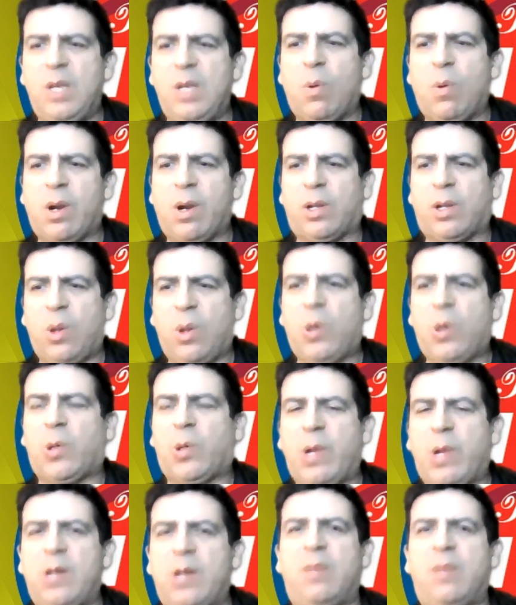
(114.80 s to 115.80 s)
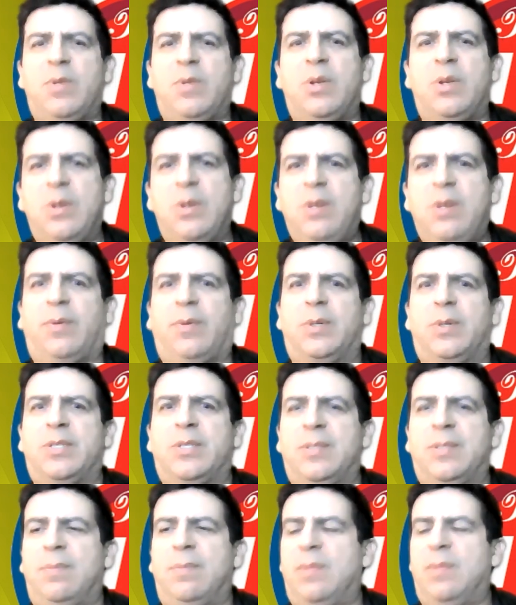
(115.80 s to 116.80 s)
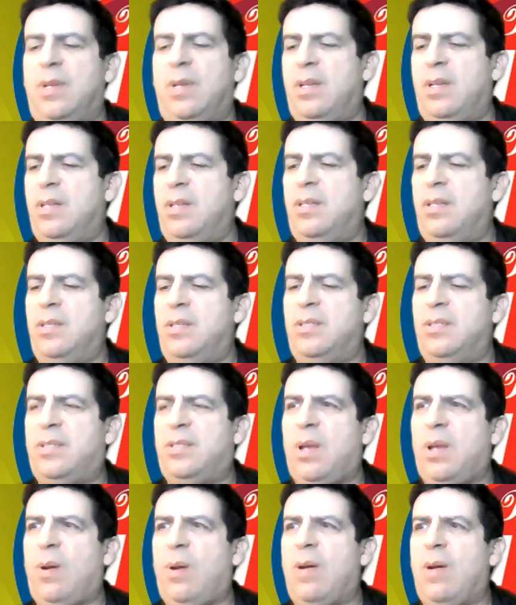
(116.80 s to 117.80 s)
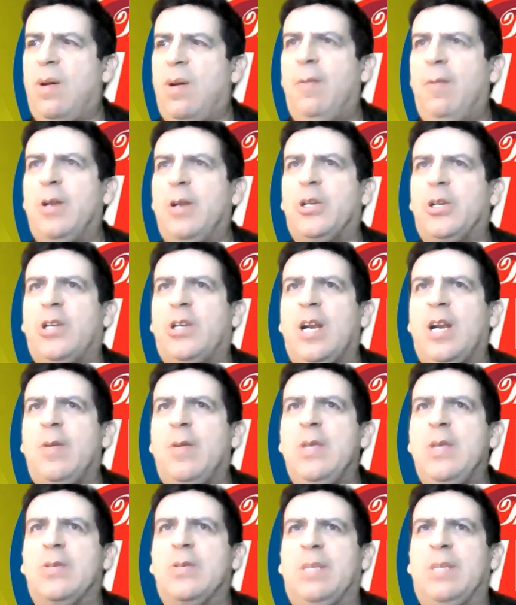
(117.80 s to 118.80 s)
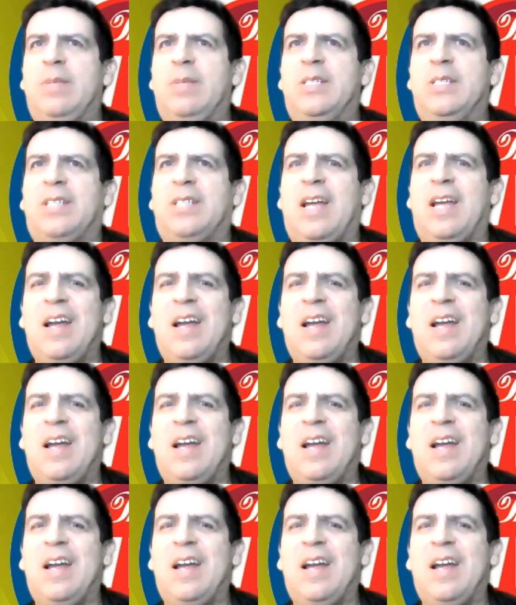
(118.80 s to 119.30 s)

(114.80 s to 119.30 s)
You are a co-creator of your universe. So I want to share with you some of these